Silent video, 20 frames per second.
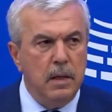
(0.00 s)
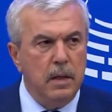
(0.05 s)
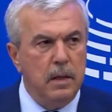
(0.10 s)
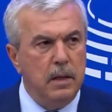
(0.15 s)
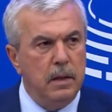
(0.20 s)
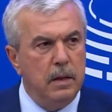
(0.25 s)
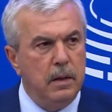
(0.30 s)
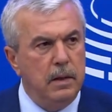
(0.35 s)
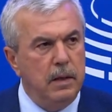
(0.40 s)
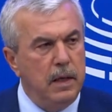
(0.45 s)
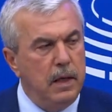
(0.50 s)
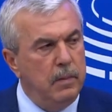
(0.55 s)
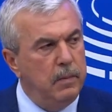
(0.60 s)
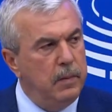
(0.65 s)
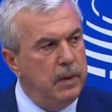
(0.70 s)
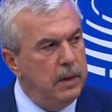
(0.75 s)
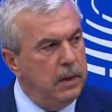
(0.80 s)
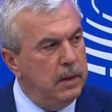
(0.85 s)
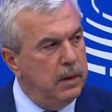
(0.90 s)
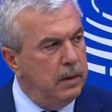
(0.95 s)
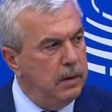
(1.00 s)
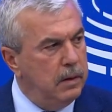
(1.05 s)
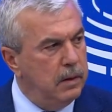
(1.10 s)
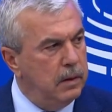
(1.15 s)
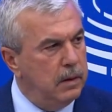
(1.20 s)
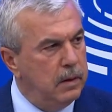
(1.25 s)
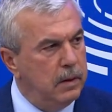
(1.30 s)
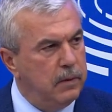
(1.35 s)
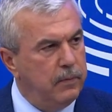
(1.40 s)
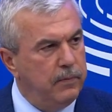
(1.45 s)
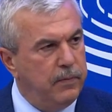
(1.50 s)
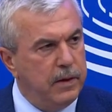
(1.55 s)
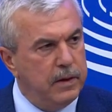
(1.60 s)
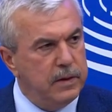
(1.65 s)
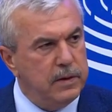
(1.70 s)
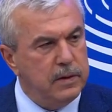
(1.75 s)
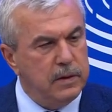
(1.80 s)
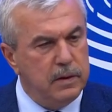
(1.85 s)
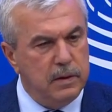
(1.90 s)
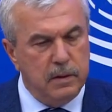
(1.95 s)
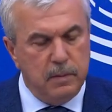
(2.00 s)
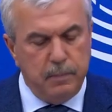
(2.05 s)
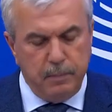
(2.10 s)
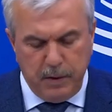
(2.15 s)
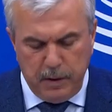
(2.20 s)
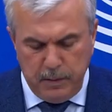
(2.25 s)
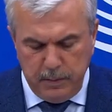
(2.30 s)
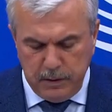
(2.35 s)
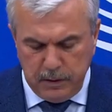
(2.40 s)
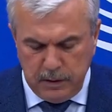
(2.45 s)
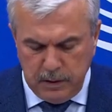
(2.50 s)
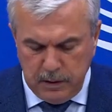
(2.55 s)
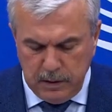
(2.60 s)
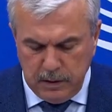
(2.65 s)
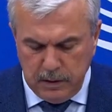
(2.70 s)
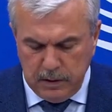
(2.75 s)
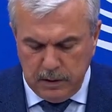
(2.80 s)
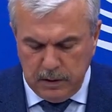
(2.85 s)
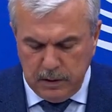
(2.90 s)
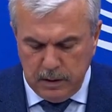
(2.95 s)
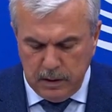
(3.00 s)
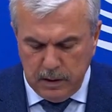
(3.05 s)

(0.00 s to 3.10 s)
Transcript: uh, namely fast permitting,